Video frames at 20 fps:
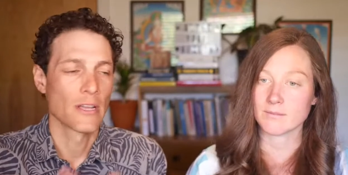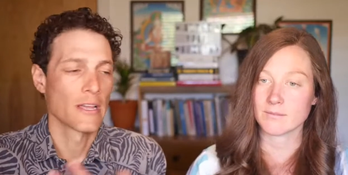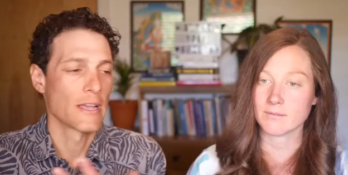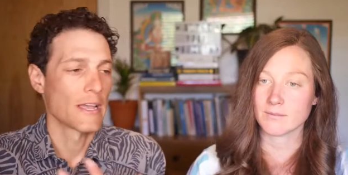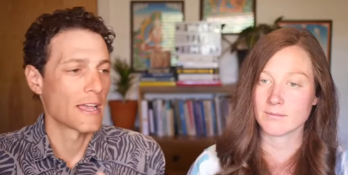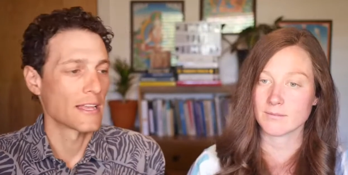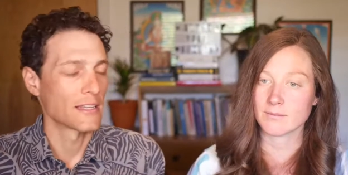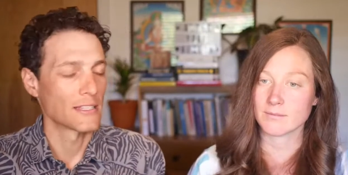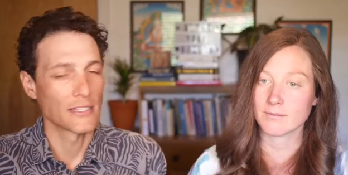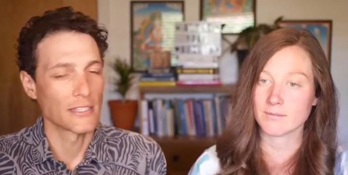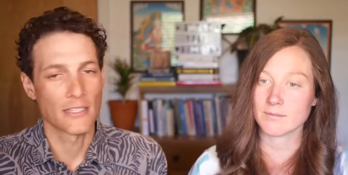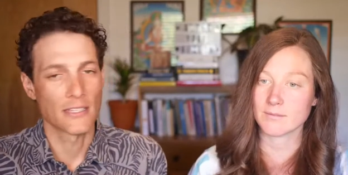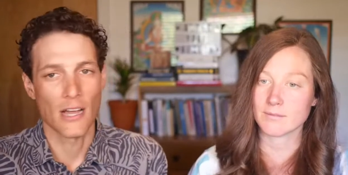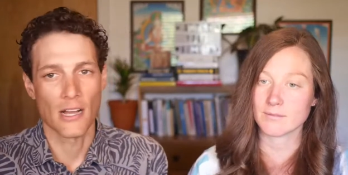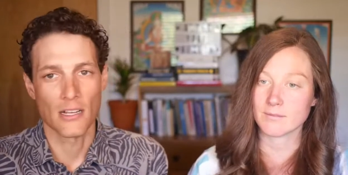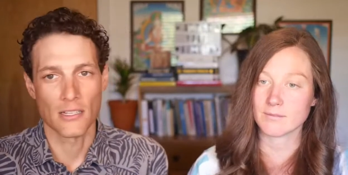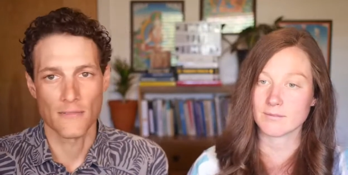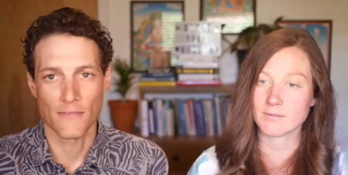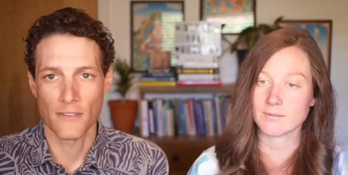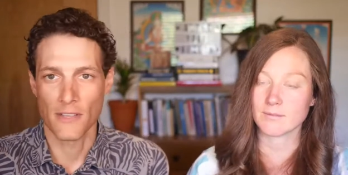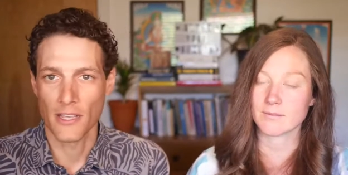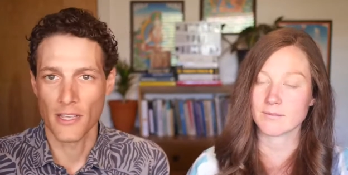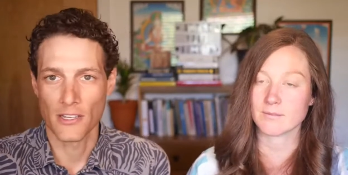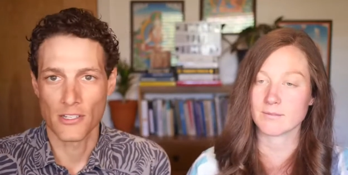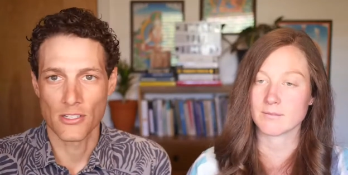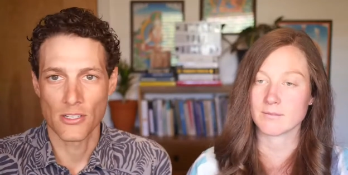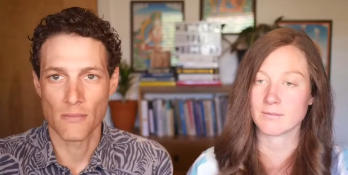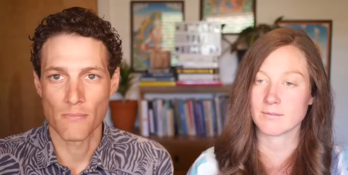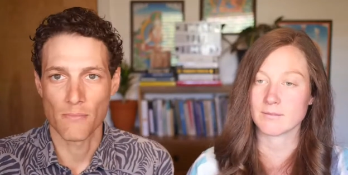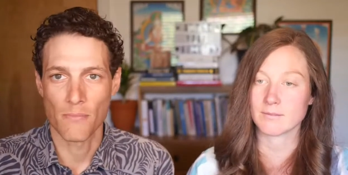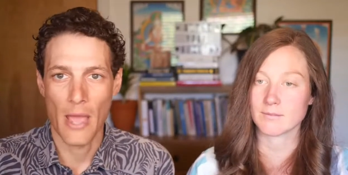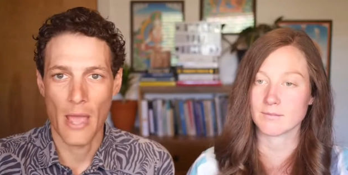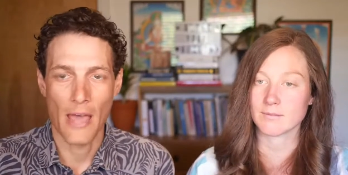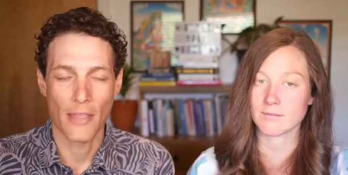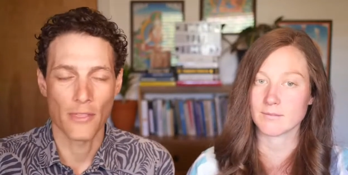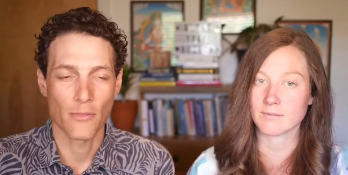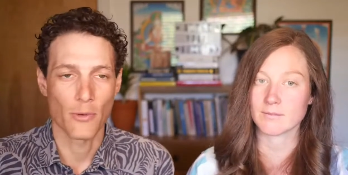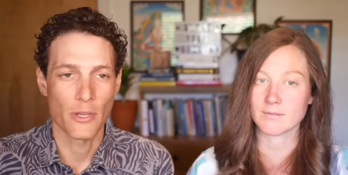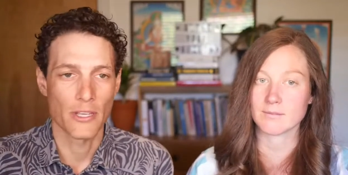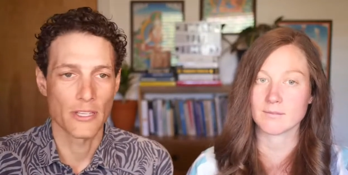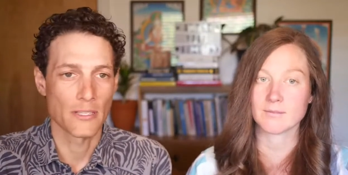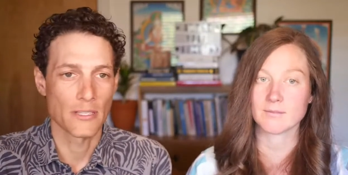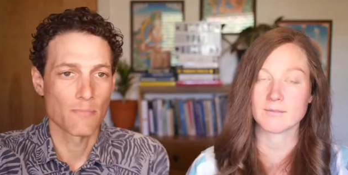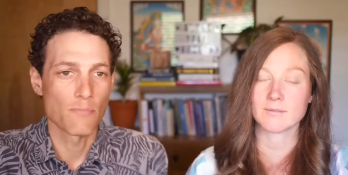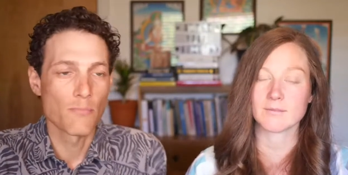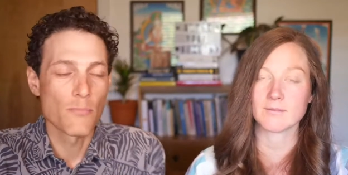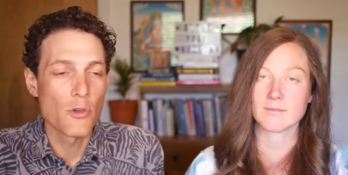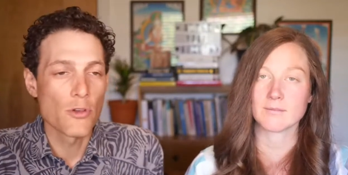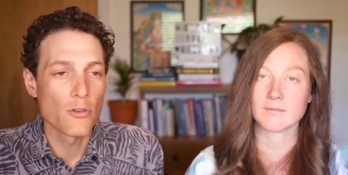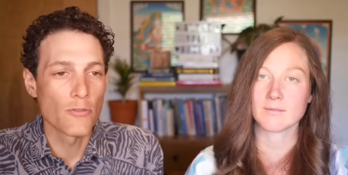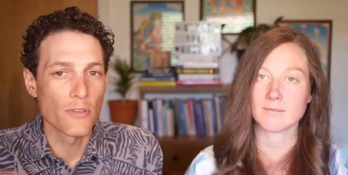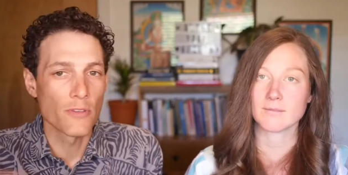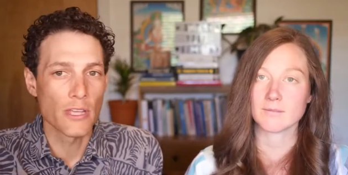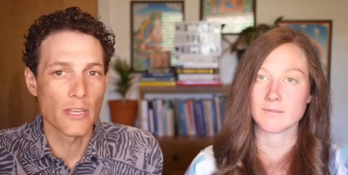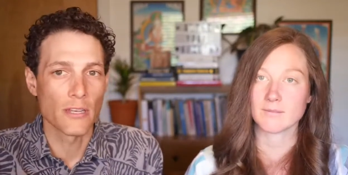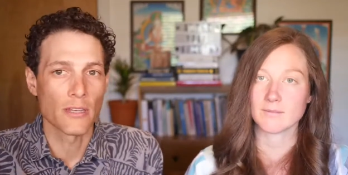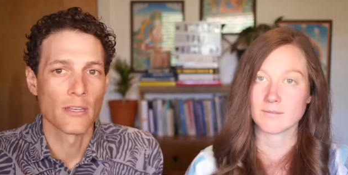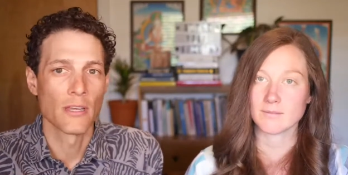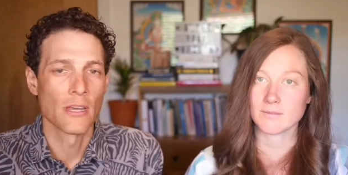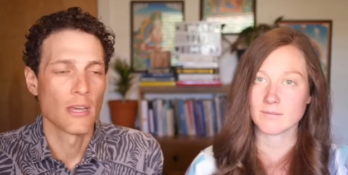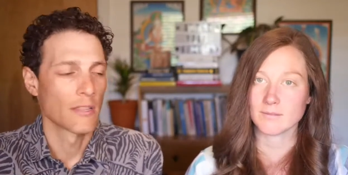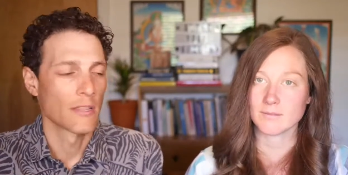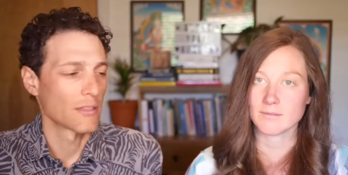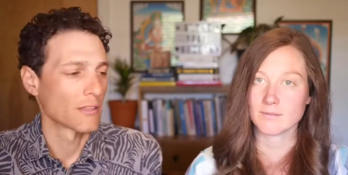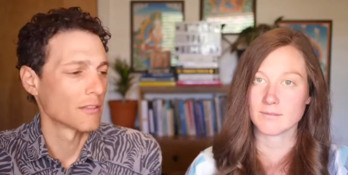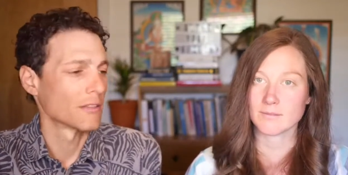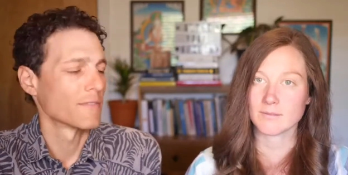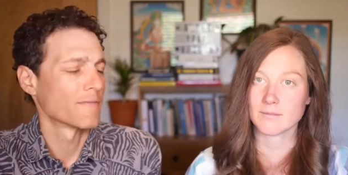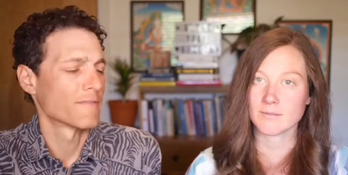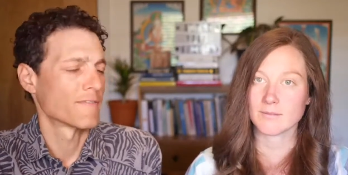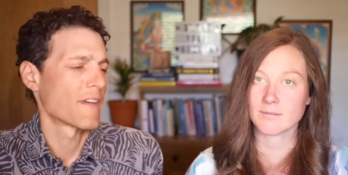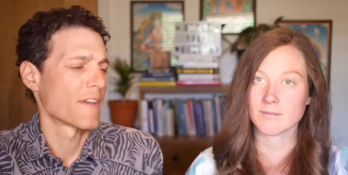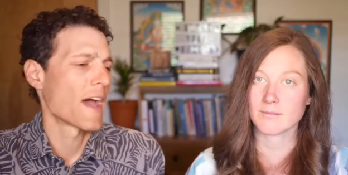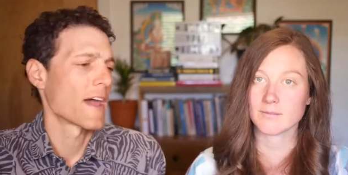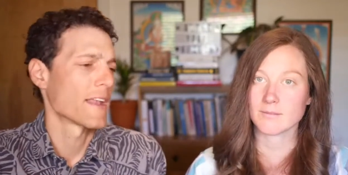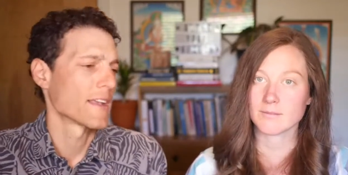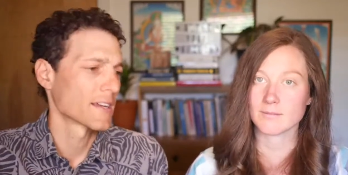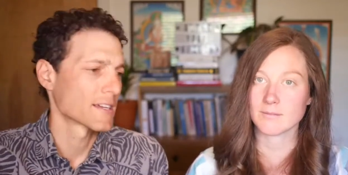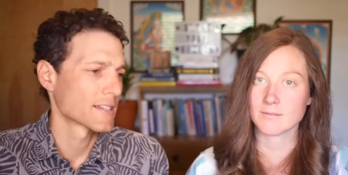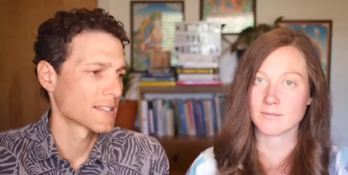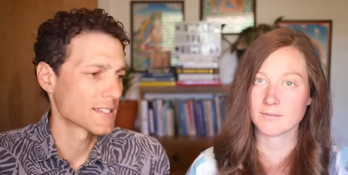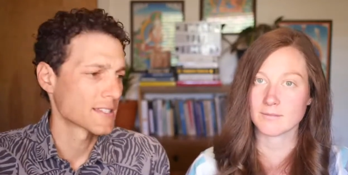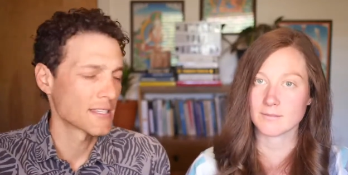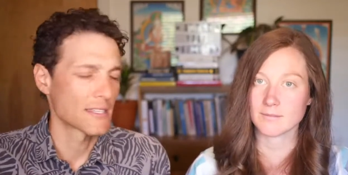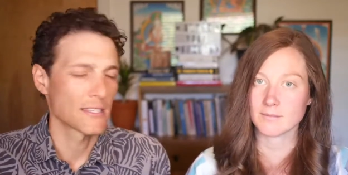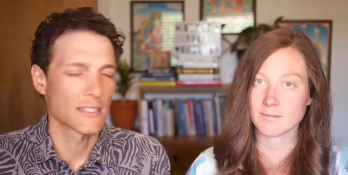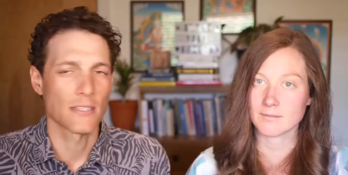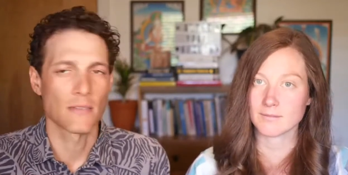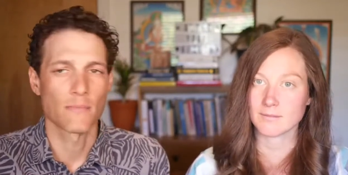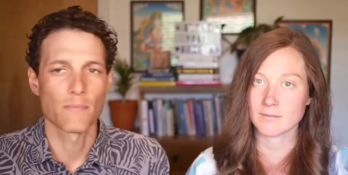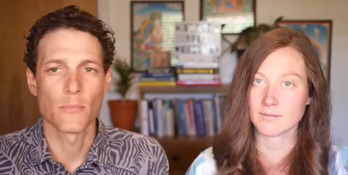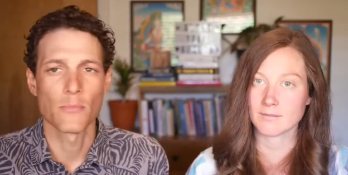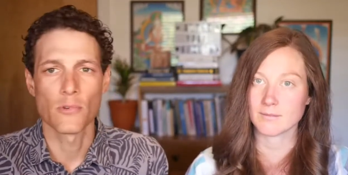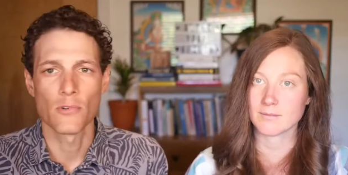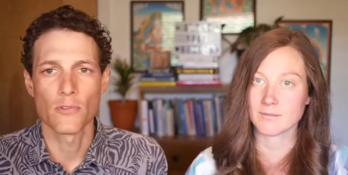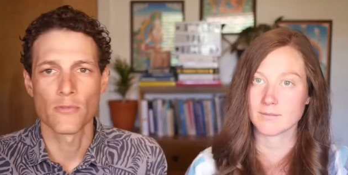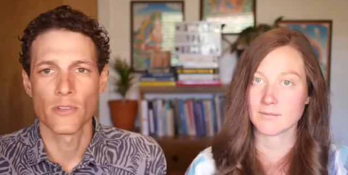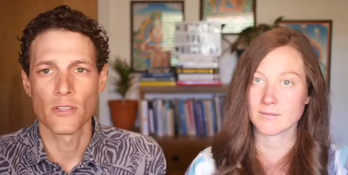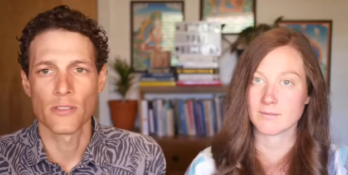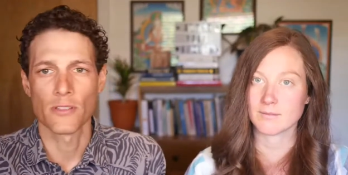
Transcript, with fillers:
Speaker 1: and detoxification pathways moving, the lymphatic system moving, the